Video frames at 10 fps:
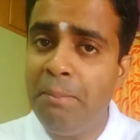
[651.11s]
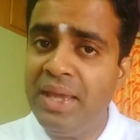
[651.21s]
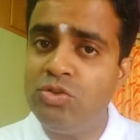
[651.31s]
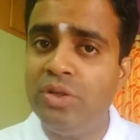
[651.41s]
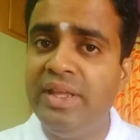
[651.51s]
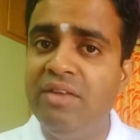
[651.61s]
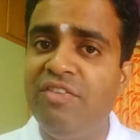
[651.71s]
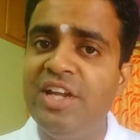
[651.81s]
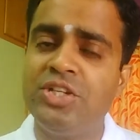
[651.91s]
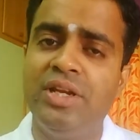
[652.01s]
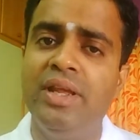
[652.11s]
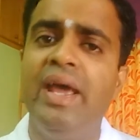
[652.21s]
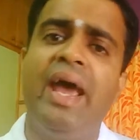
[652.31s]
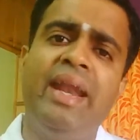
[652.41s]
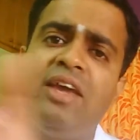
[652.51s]
based on the inflation,
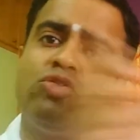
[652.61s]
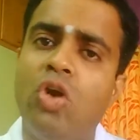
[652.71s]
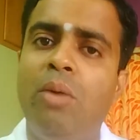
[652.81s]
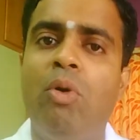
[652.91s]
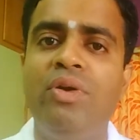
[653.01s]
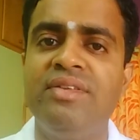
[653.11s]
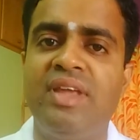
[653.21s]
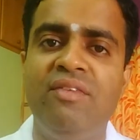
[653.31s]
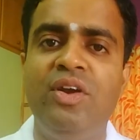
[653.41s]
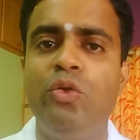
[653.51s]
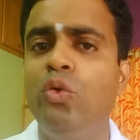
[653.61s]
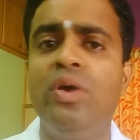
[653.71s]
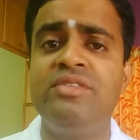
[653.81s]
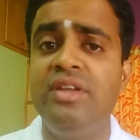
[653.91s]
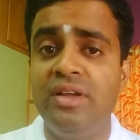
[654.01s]
an extra amount is given to you
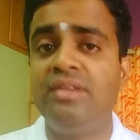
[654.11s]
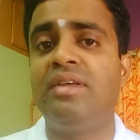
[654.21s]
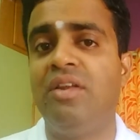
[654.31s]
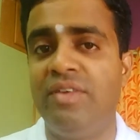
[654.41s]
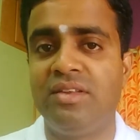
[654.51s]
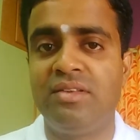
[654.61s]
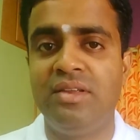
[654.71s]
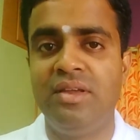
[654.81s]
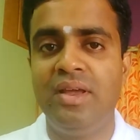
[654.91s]
as dearness allowance.